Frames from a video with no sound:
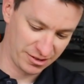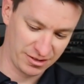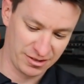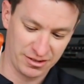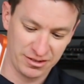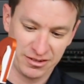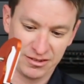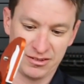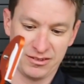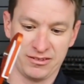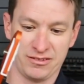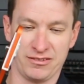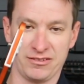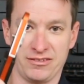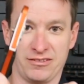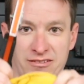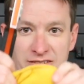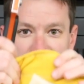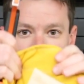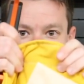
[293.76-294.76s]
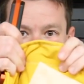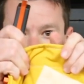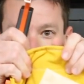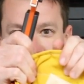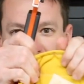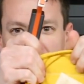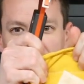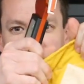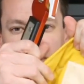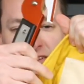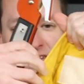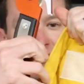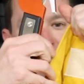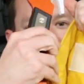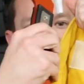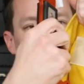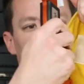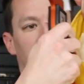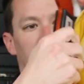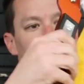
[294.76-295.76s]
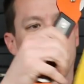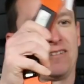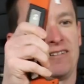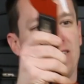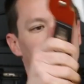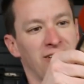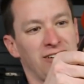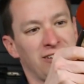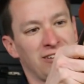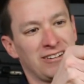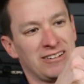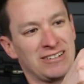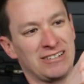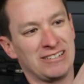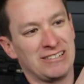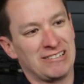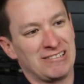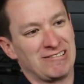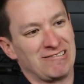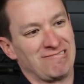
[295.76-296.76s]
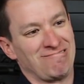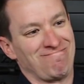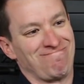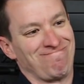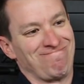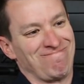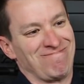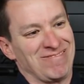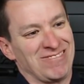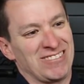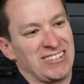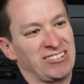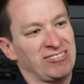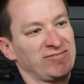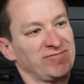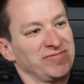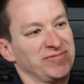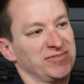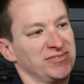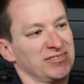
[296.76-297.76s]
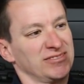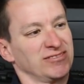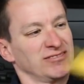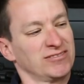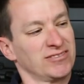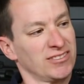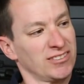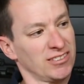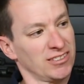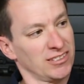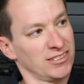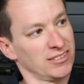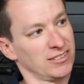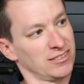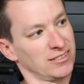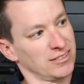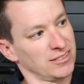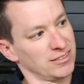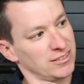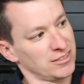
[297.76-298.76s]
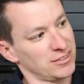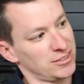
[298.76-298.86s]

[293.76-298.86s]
Nothing is said.